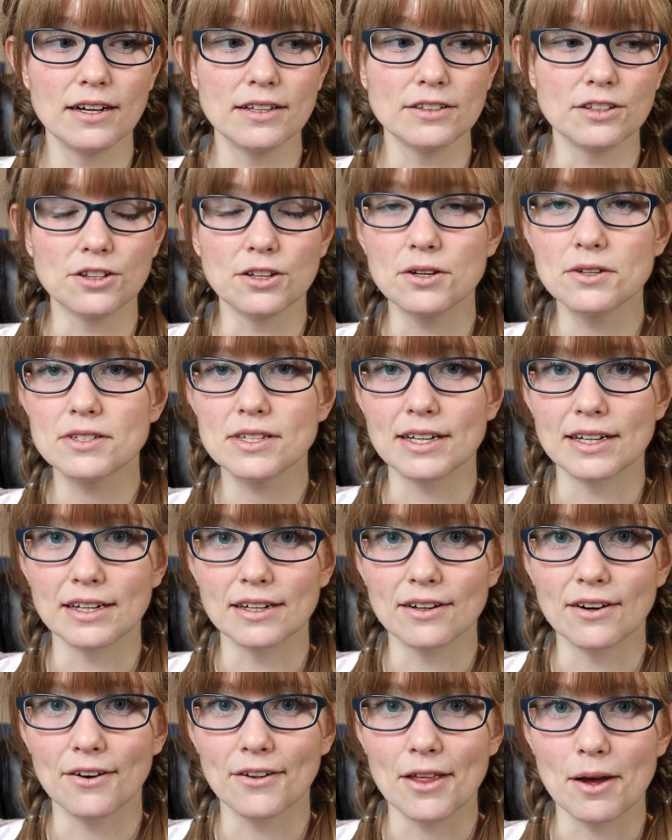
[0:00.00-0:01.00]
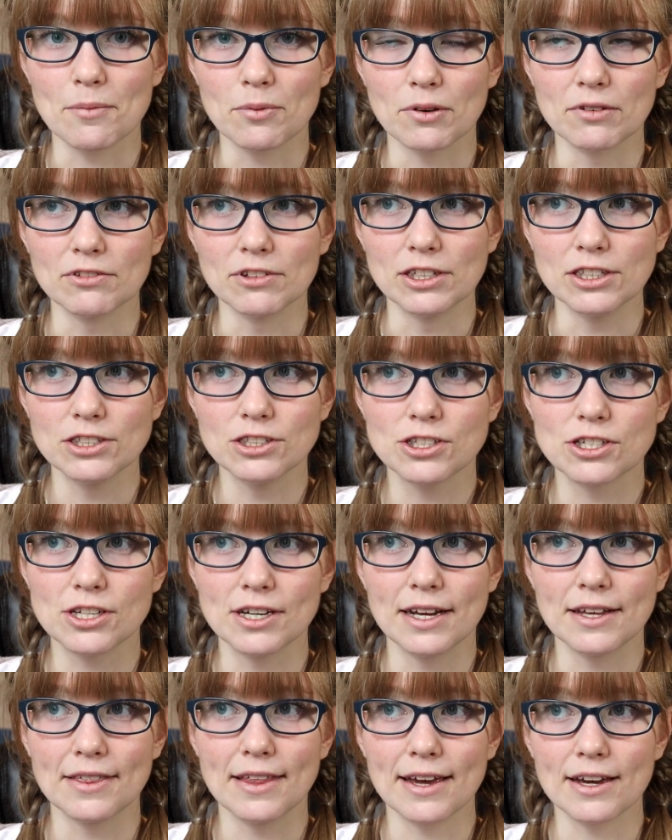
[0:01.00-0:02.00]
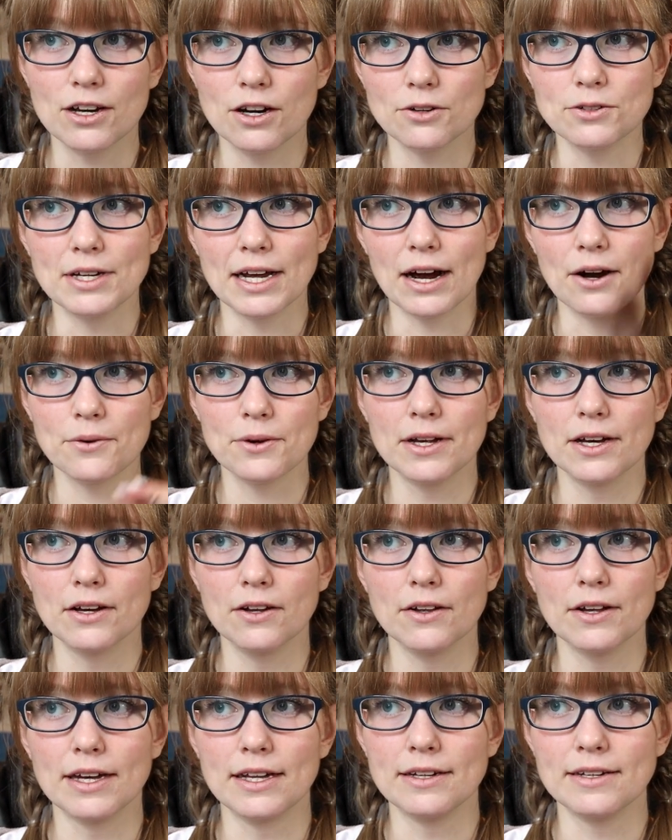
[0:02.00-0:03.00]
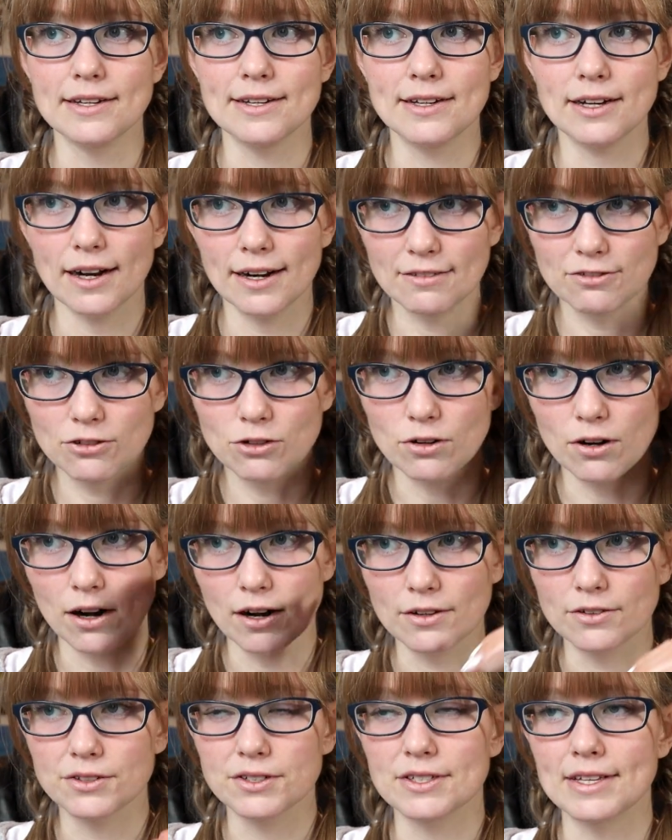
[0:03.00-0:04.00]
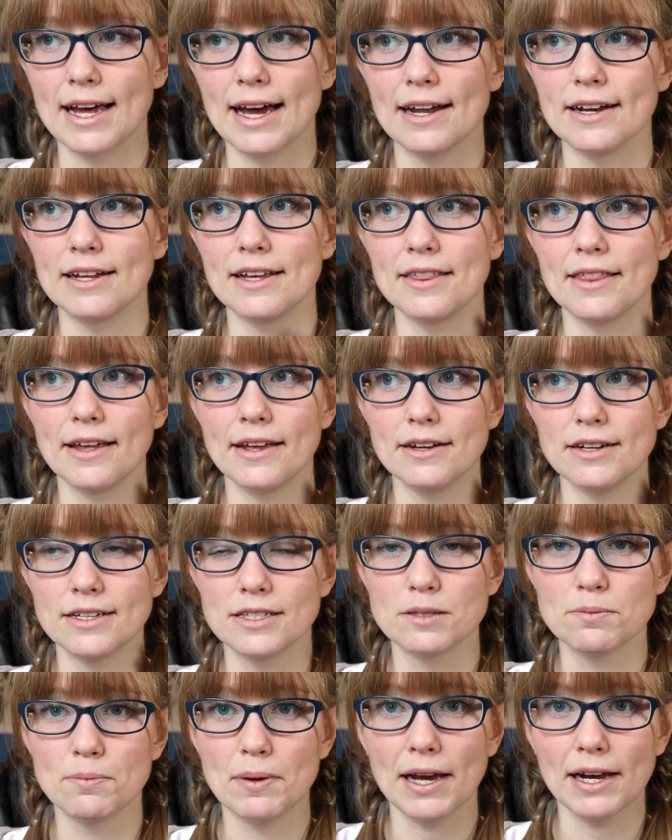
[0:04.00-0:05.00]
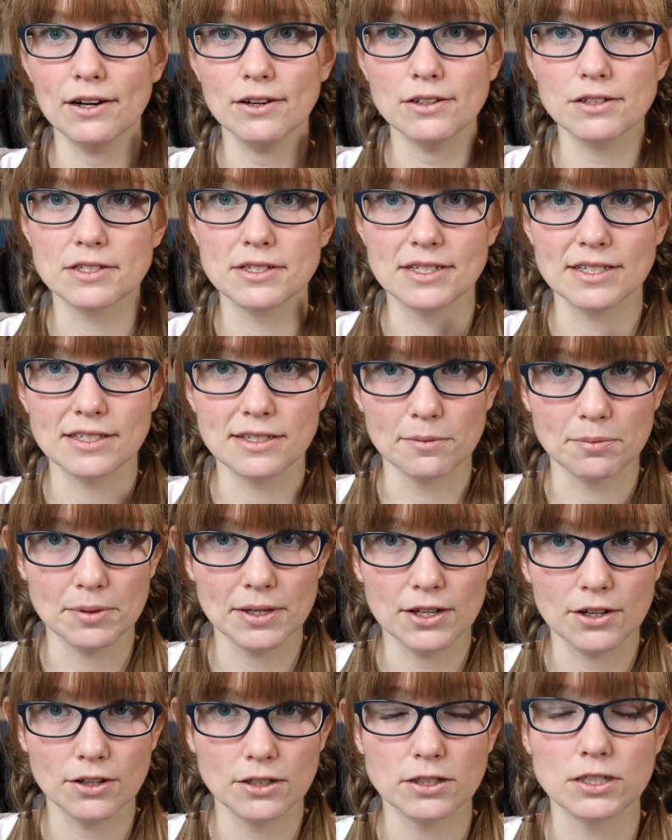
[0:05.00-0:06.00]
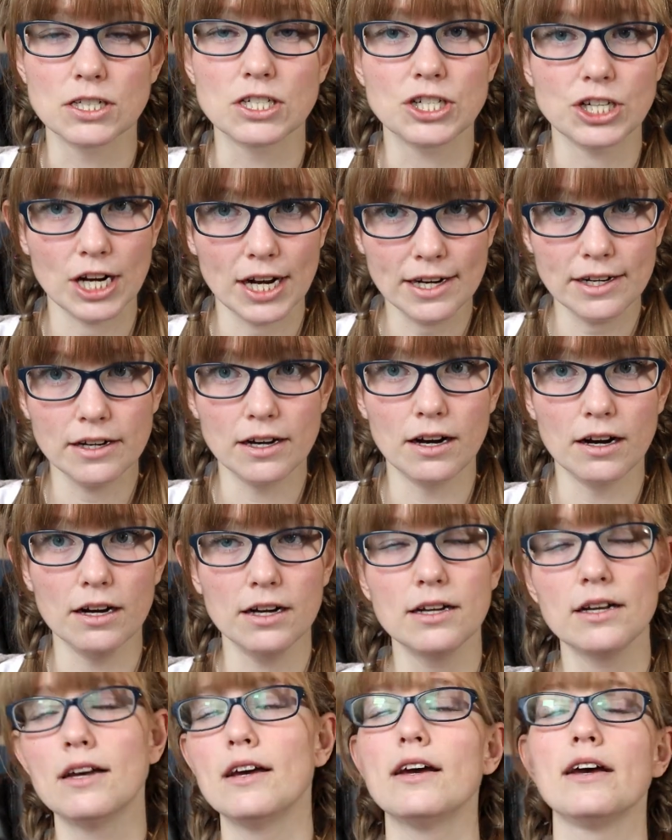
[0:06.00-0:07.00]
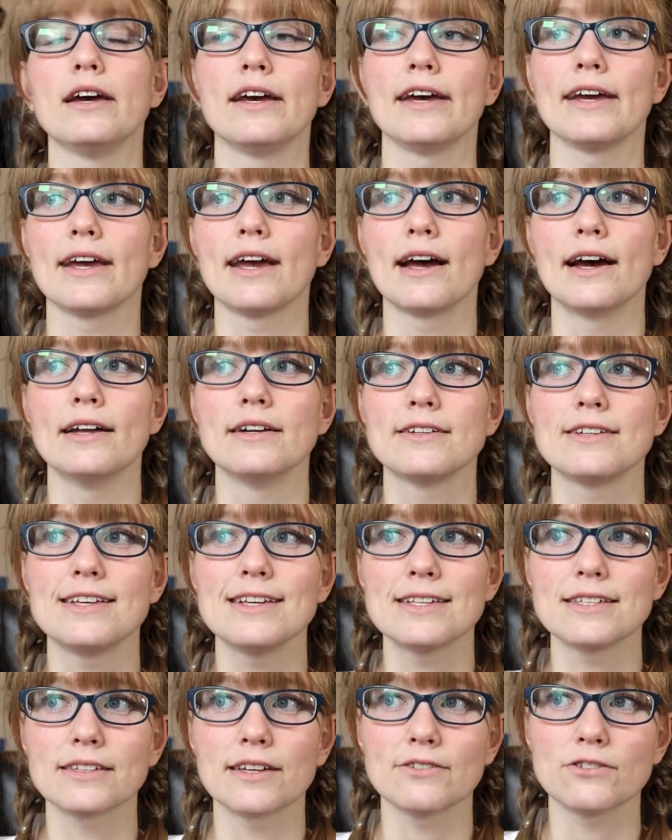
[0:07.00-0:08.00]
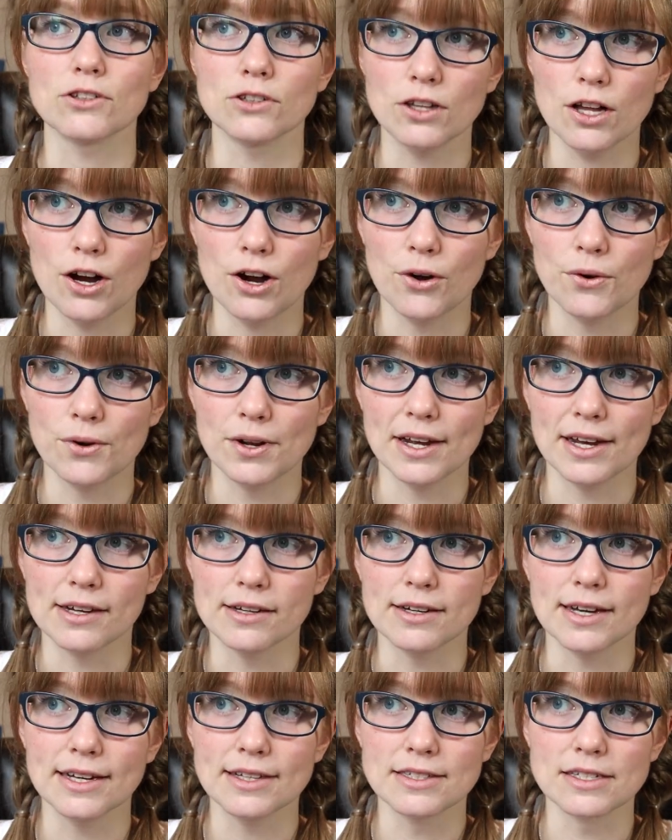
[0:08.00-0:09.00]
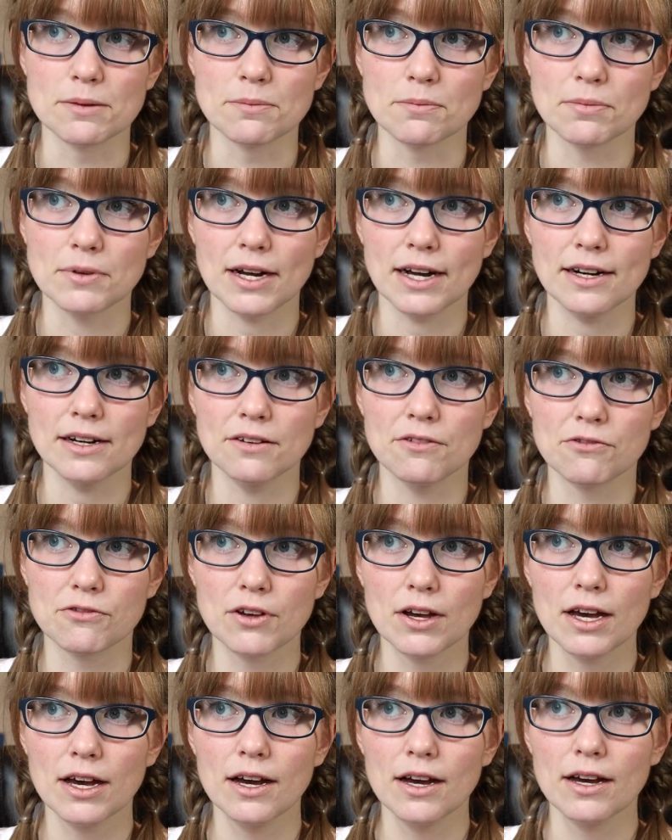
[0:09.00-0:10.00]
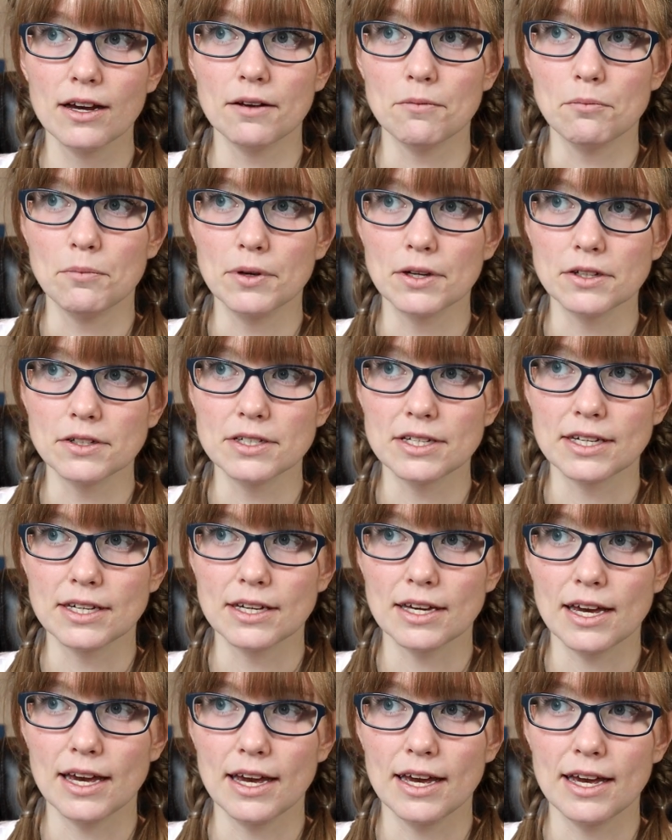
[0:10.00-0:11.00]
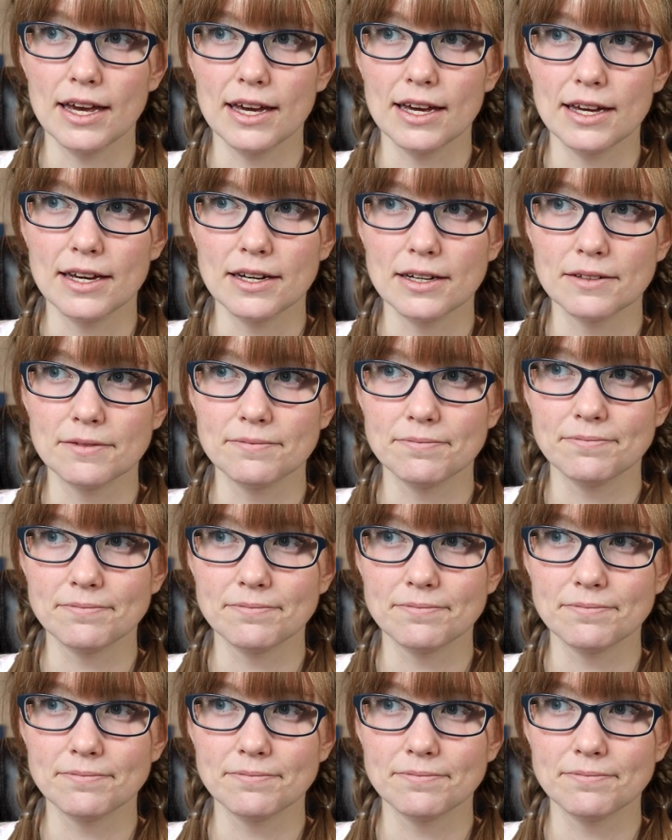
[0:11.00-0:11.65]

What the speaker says: losing all that privilege. They go downhill and he kind of chronicles that. And then his parents disappear into China and he's left alone and ends up kind of building a